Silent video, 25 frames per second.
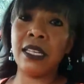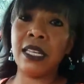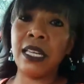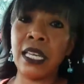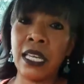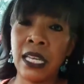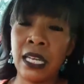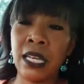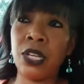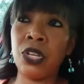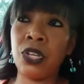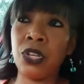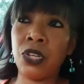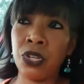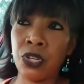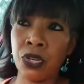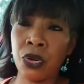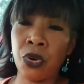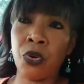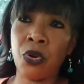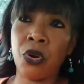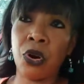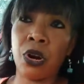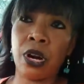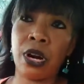in
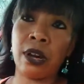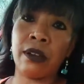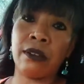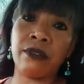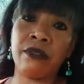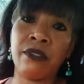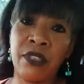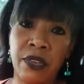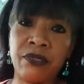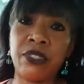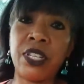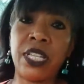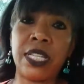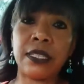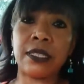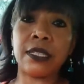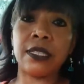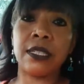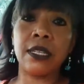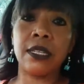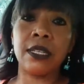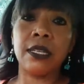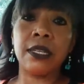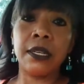your 50s.